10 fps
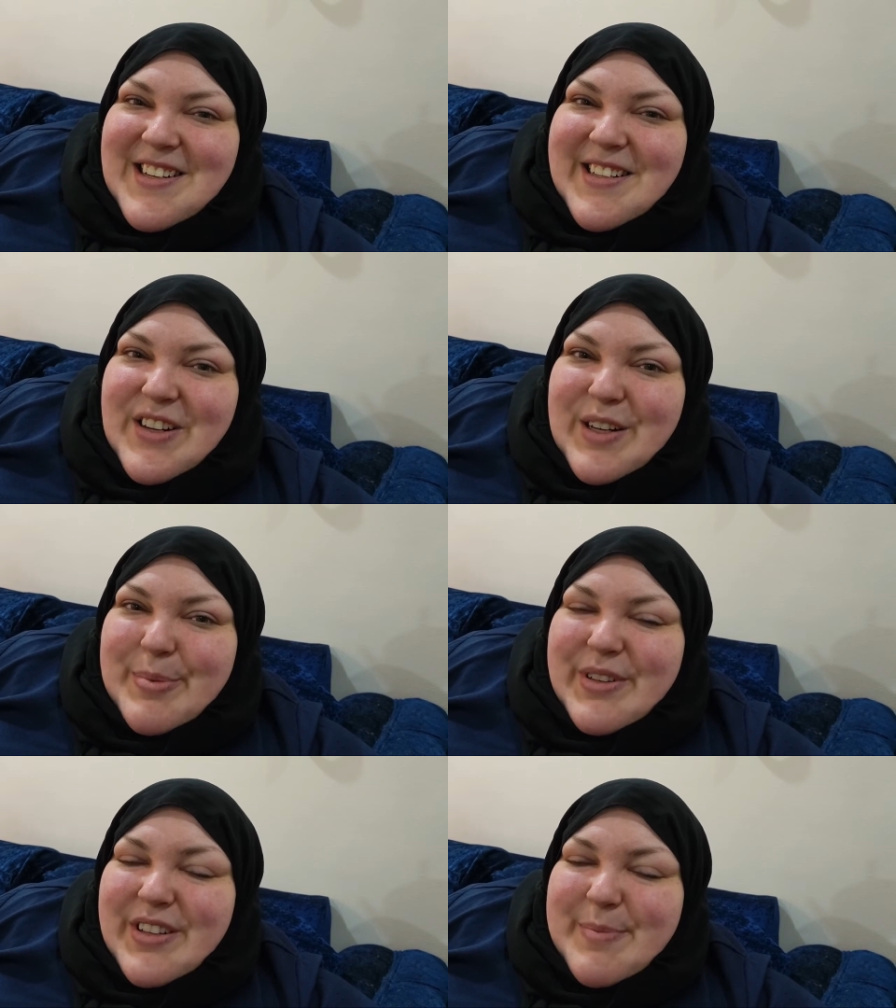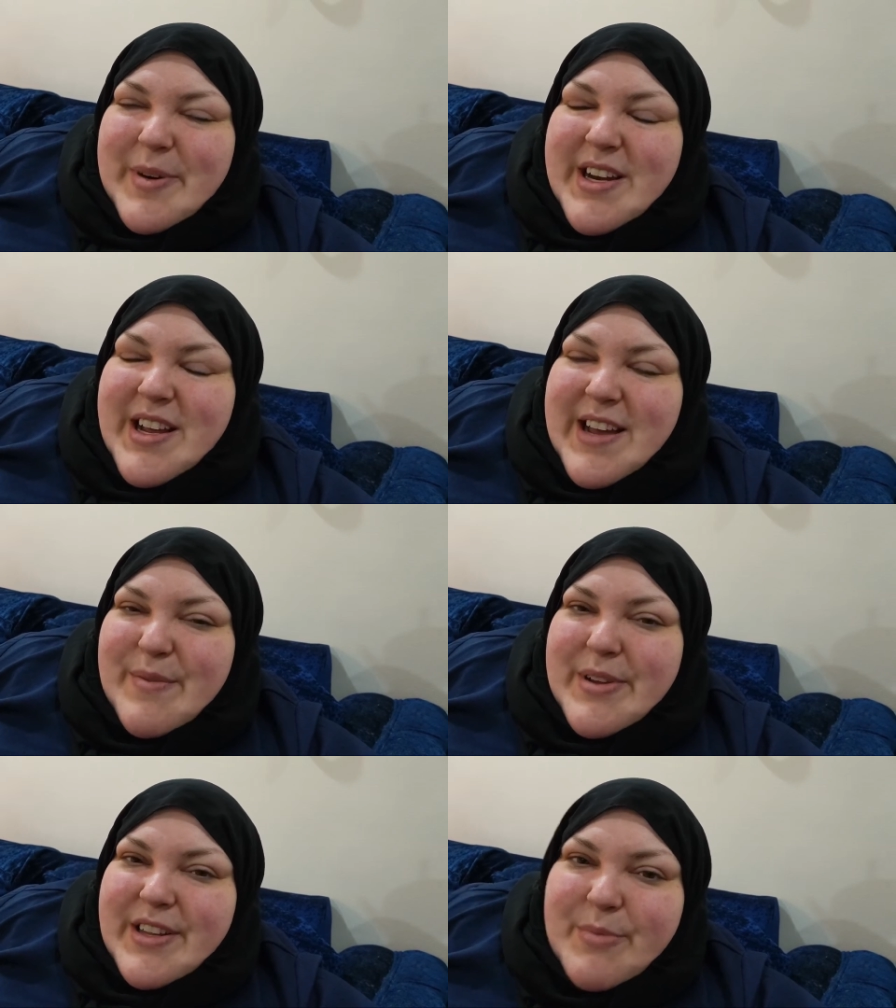IHOP, oh, Bunny, I
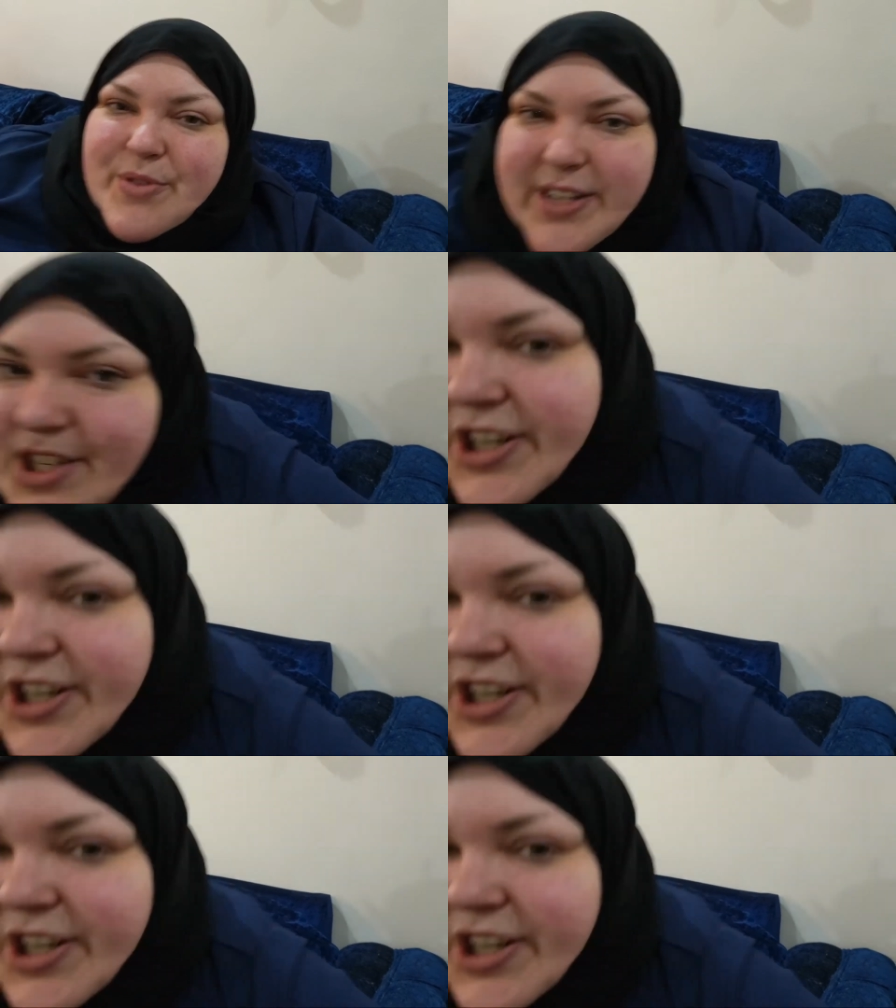haven't been in the mood to eat